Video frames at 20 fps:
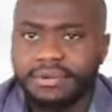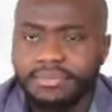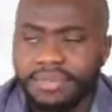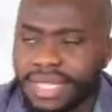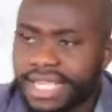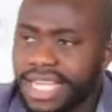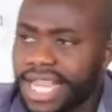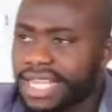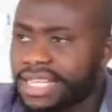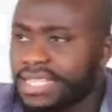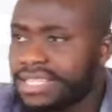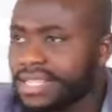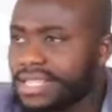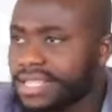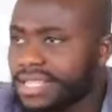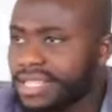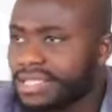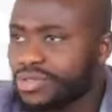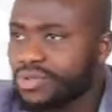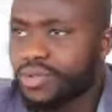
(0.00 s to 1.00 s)
My dad's
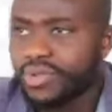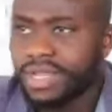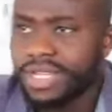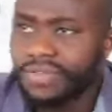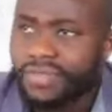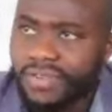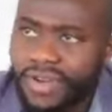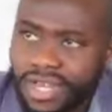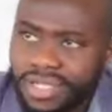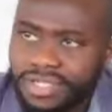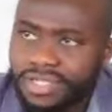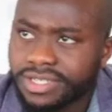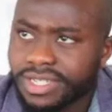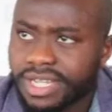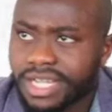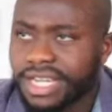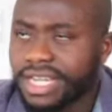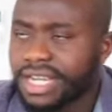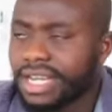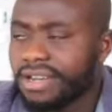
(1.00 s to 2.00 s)
a Tour de
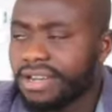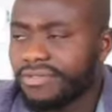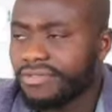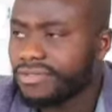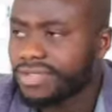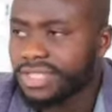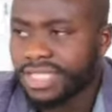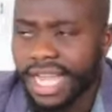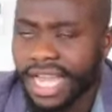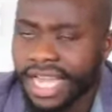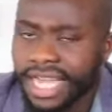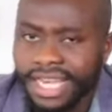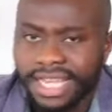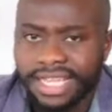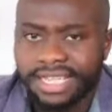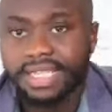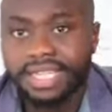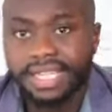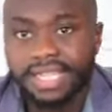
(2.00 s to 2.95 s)
France cyclist.